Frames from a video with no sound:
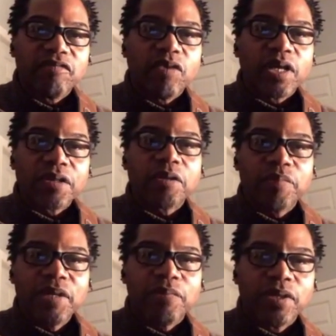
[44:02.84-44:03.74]
of what other
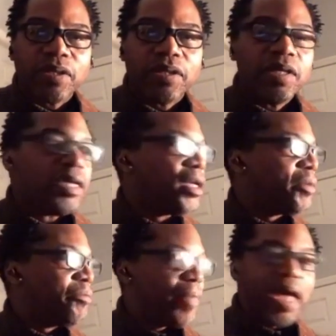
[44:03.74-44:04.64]
people
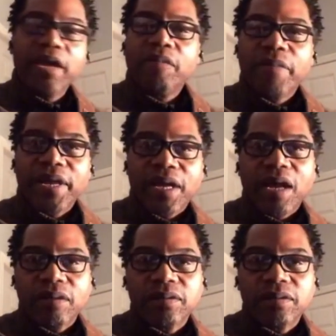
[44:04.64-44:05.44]
may or may not.